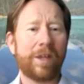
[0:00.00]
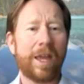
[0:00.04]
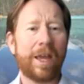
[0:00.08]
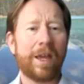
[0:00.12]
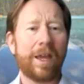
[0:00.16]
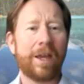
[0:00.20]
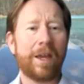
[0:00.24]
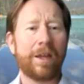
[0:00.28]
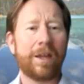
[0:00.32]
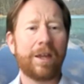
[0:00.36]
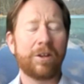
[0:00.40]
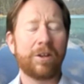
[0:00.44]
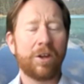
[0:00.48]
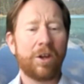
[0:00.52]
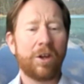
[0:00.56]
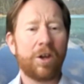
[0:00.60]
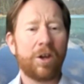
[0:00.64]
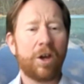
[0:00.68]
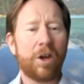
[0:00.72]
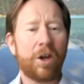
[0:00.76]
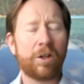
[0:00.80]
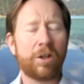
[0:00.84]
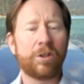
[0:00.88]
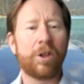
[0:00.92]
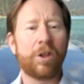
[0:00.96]
And
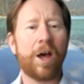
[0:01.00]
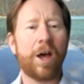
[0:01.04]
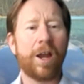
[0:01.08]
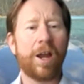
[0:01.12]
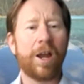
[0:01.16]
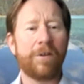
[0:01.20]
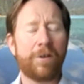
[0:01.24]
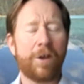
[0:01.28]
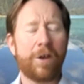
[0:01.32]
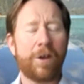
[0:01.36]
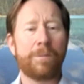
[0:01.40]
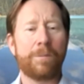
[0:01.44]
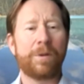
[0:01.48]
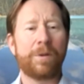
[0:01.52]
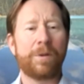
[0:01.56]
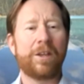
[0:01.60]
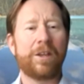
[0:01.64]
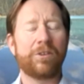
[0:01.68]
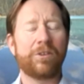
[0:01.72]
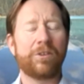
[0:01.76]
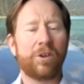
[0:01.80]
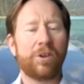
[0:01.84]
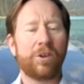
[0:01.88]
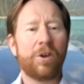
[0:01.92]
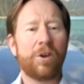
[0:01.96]
a lot of
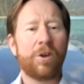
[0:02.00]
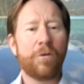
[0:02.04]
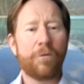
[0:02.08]
companies